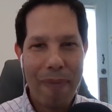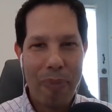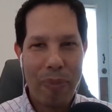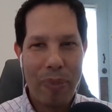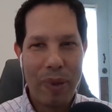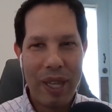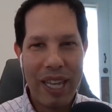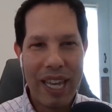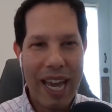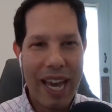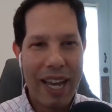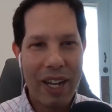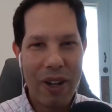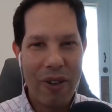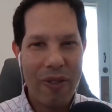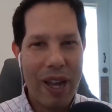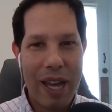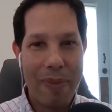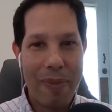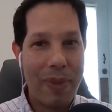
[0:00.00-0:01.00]

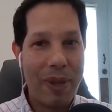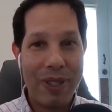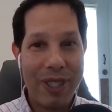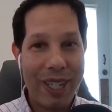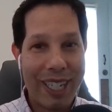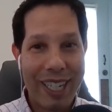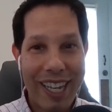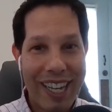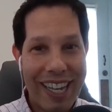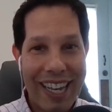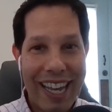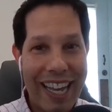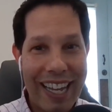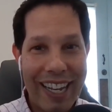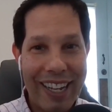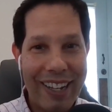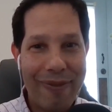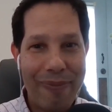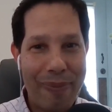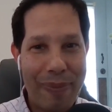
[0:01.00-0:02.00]
piano and music
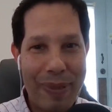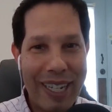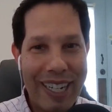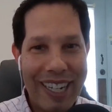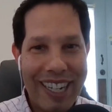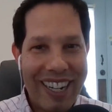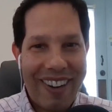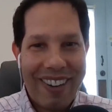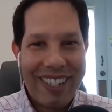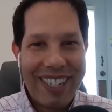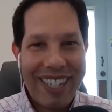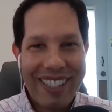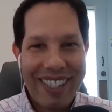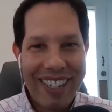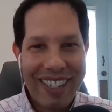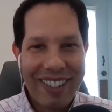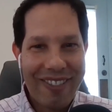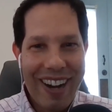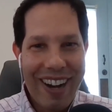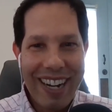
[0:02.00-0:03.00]
and being an
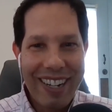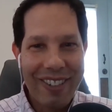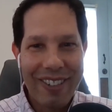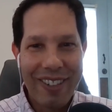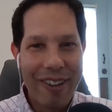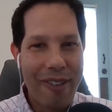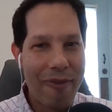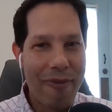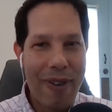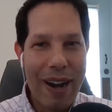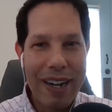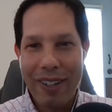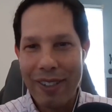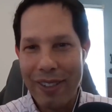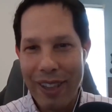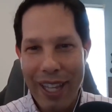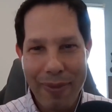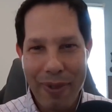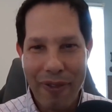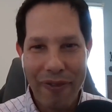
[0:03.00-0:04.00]
artistic director and a record
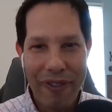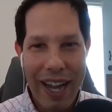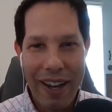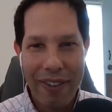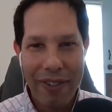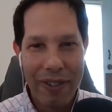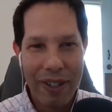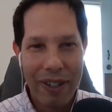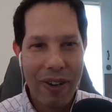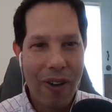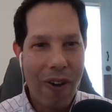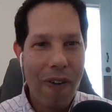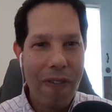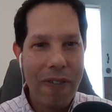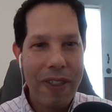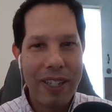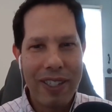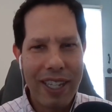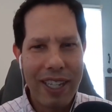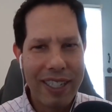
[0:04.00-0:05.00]
label founder and all of
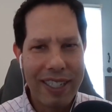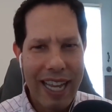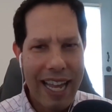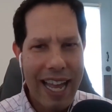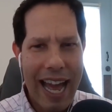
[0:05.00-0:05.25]
these things?